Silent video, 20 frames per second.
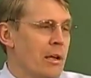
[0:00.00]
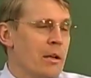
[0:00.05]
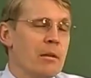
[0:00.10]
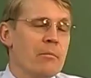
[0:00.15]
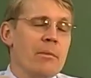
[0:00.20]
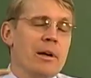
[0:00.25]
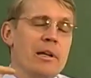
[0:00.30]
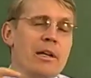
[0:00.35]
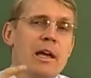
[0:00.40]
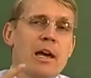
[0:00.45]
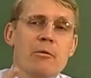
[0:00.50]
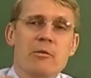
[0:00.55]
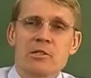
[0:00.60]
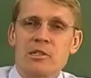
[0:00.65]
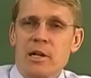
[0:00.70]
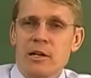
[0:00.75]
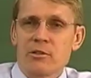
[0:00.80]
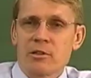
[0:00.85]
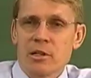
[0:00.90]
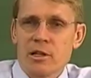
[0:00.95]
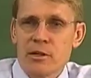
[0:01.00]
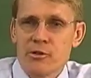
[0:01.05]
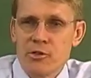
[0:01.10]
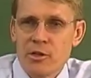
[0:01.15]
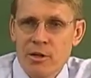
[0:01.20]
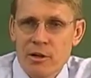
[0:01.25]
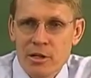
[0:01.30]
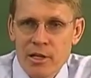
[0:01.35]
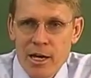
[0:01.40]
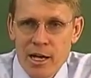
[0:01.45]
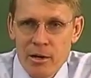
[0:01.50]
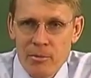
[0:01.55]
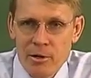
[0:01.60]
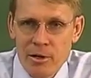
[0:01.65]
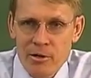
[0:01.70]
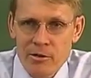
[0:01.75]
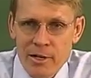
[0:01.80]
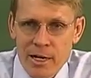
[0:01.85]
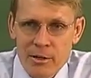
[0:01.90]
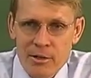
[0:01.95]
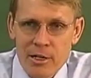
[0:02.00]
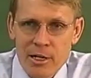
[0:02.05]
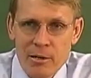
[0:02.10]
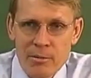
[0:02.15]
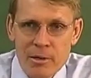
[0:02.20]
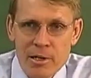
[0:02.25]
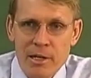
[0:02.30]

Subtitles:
My dad was an electrical engineer at Caterpillar Tractor Company.